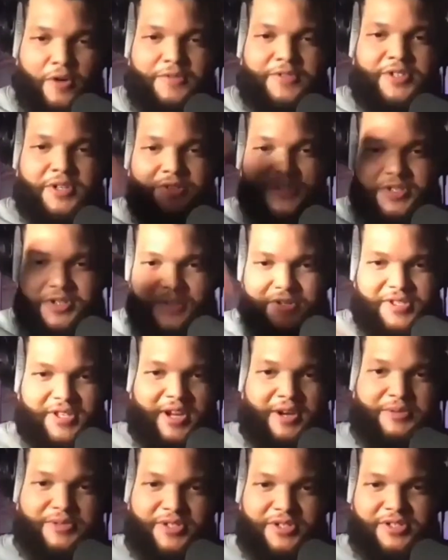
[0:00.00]
overtone series
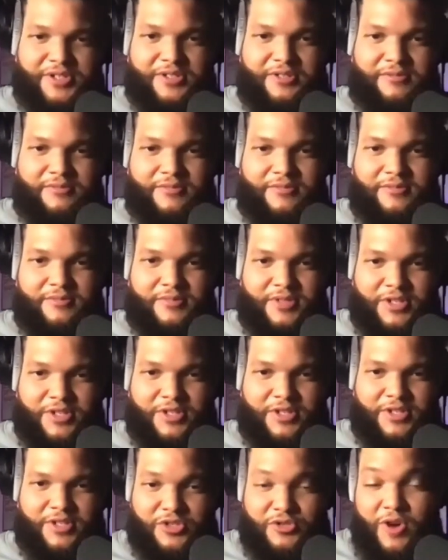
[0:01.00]
that I was just
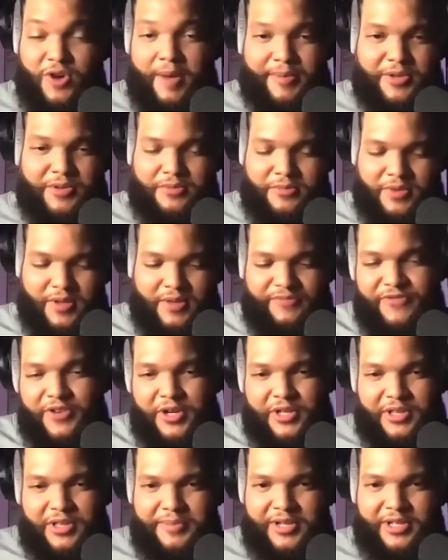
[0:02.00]
describing. You
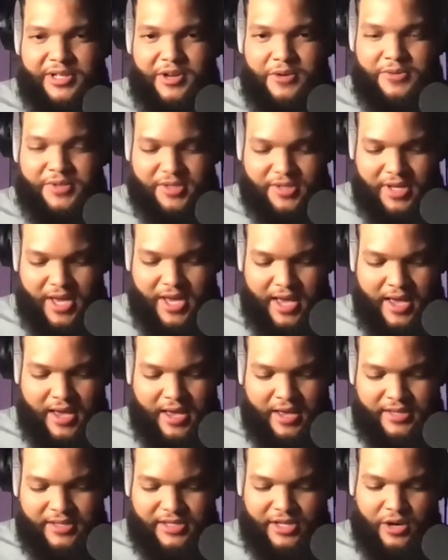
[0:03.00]
had very limited notes.
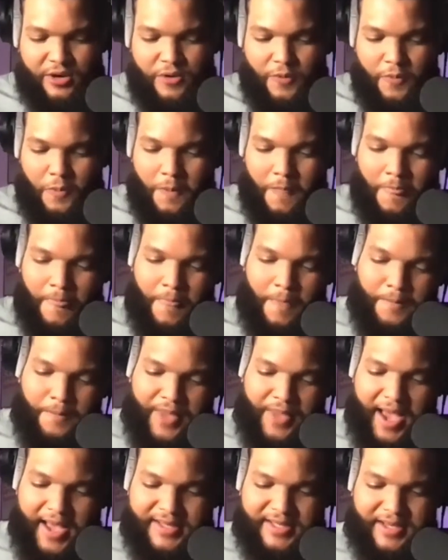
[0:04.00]
So
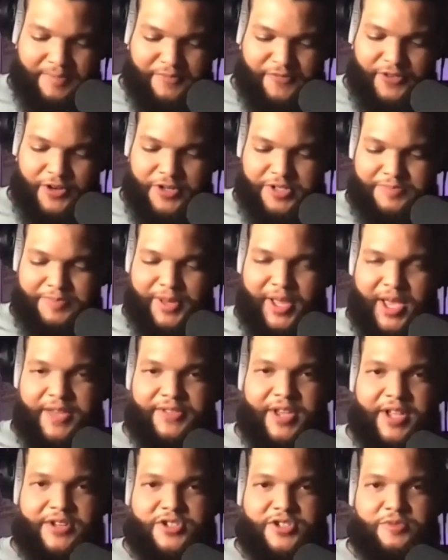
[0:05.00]
as I'm first playing
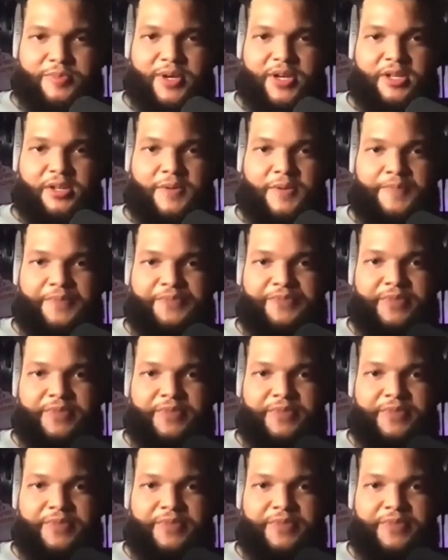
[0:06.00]
the instrument,